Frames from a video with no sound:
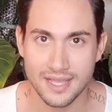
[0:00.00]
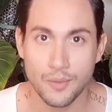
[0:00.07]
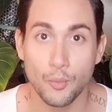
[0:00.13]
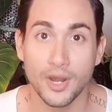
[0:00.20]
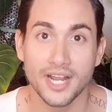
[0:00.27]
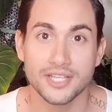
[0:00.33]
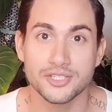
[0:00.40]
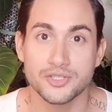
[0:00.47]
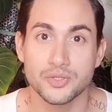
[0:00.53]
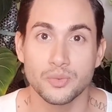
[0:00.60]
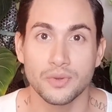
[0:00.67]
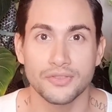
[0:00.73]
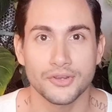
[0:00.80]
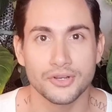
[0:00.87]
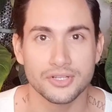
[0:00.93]
what I do
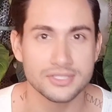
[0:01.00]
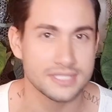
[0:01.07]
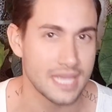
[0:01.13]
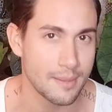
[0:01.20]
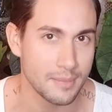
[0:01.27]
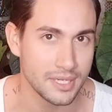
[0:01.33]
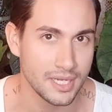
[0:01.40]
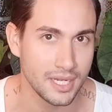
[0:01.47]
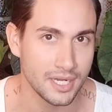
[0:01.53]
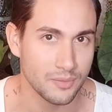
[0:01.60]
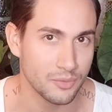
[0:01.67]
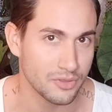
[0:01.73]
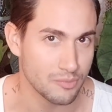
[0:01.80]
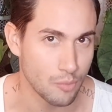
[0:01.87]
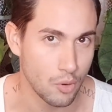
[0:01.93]
when they're contaminated
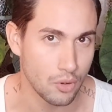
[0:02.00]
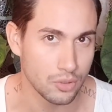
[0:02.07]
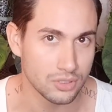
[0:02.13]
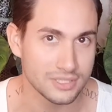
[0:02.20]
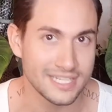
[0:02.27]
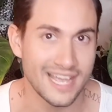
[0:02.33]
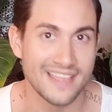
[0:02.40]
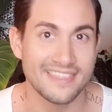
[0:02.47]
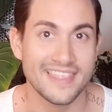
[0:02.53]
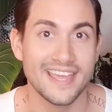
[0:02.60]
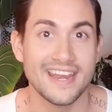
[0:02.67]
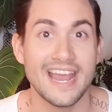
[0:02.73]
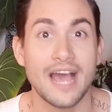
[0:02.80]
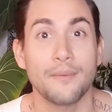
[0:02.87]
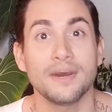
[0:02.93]
with mold, and
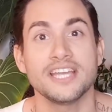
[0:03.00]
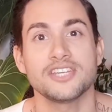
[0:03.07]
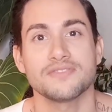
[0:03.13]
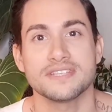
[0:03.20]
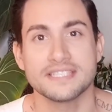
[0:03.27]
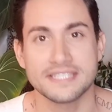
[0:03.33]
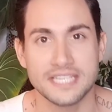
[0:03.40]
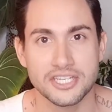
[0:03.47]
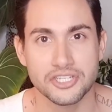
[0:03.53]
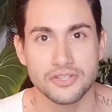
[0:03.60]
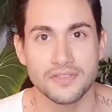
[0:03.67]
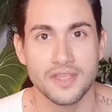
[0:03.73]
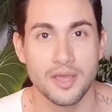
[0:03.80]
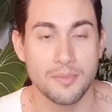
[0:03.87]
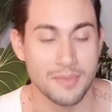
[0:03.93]
then how I transition
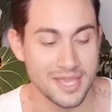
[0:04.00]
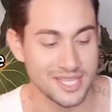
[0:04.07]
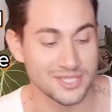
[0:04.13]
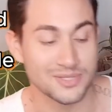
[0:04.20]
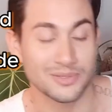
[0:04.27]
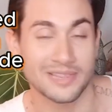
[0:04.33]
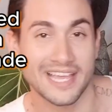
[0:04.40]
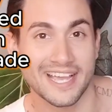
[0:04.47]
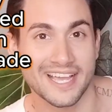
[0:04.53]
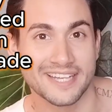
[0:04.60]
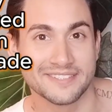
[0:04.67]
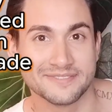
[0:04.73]
them into leca.